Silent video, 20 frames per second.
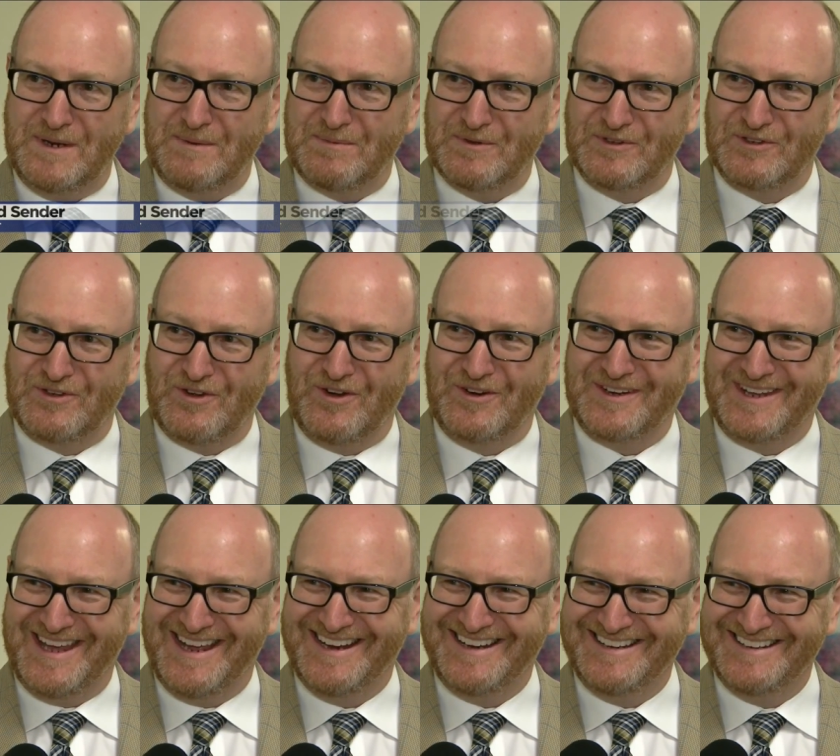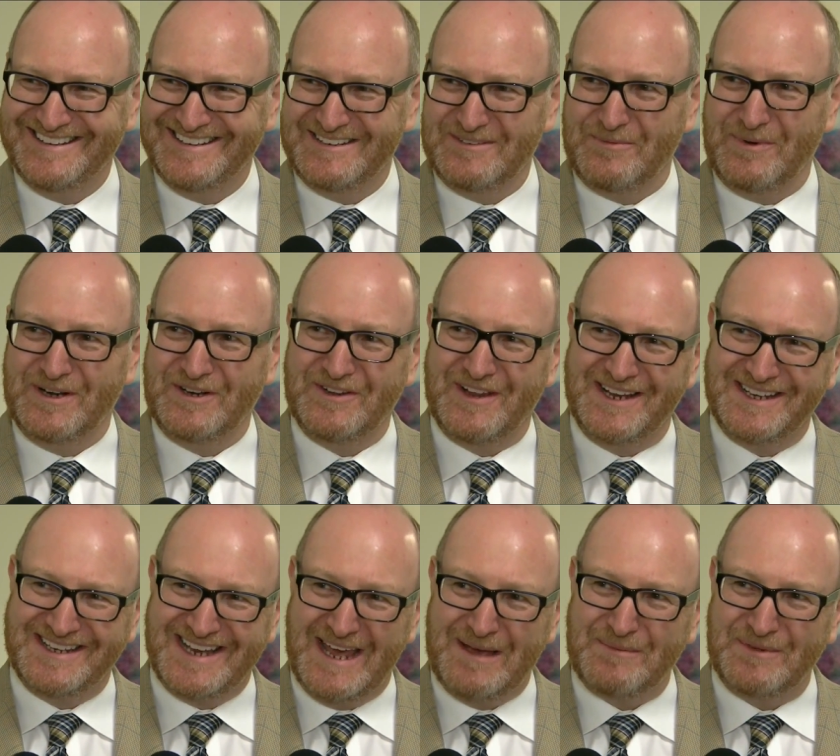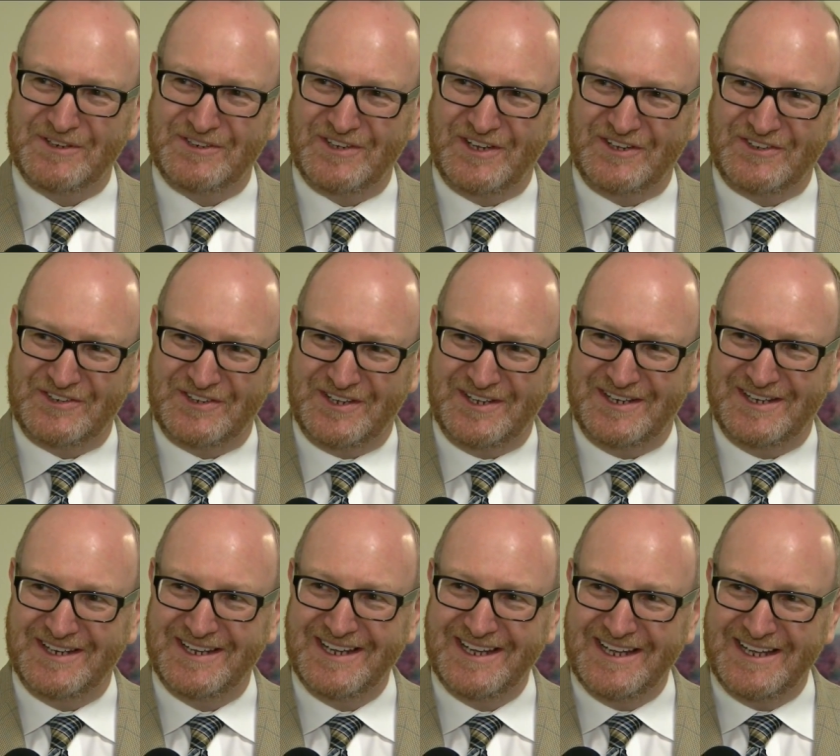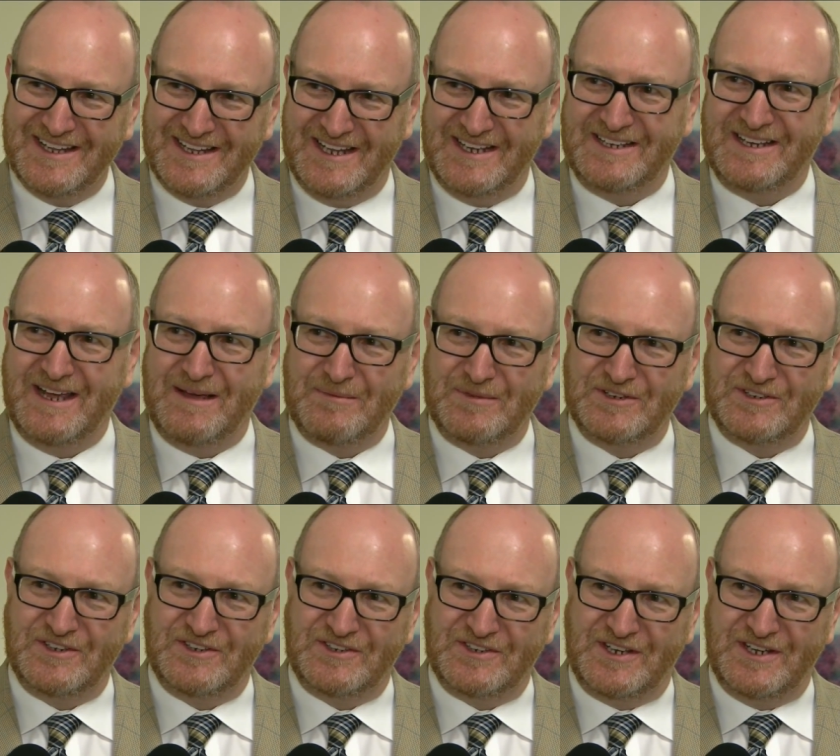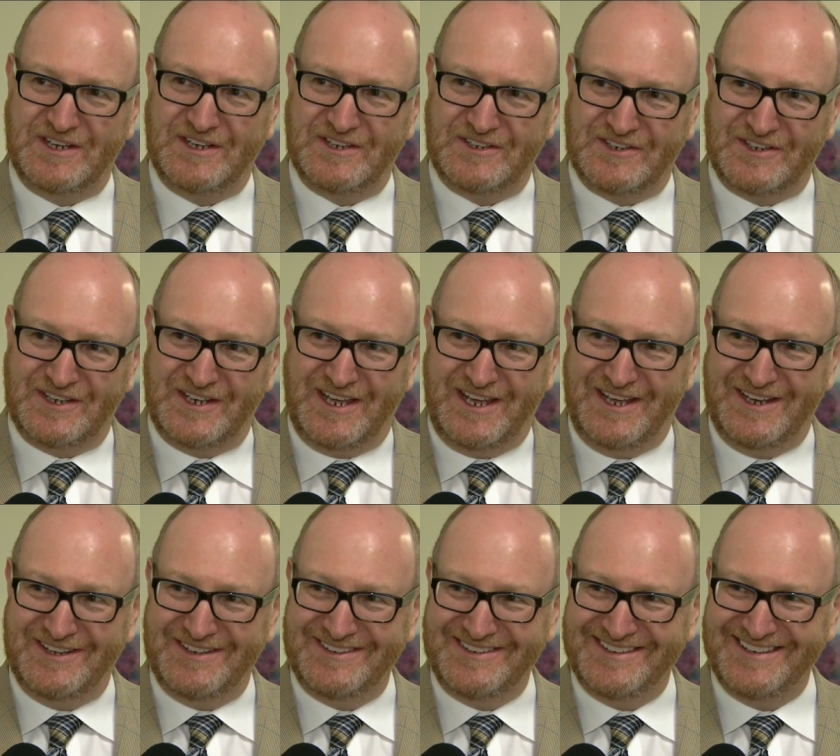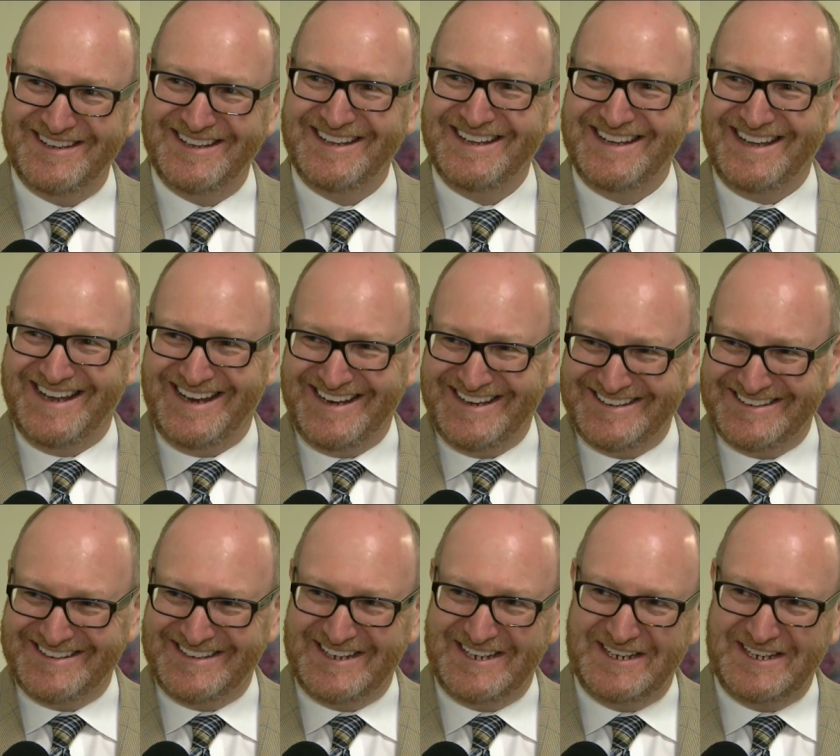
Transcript: people start getting it? When do they damage their skin? They damage their skin as kids and as